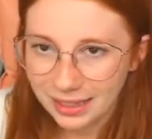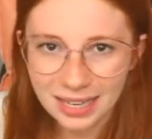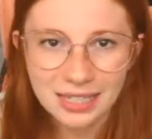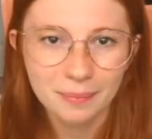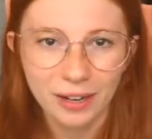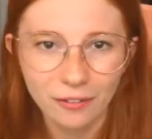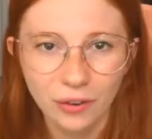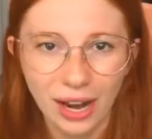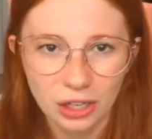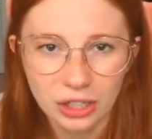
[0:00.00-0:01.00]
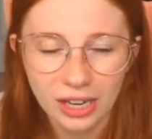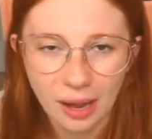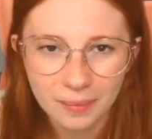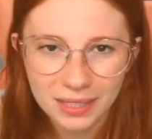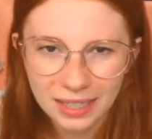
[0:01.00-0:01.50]
This microphone actually
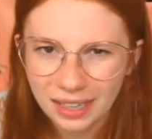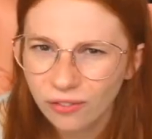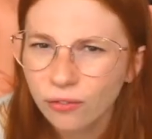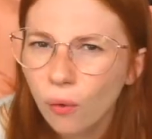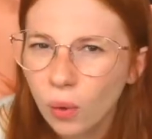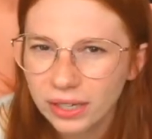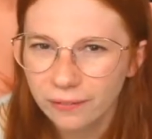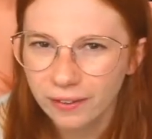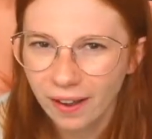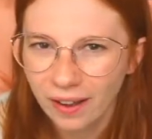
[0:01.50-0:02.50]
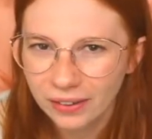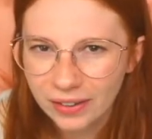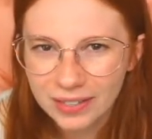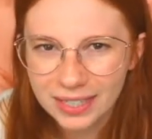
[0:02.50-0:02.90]
comes in like 4 different colors.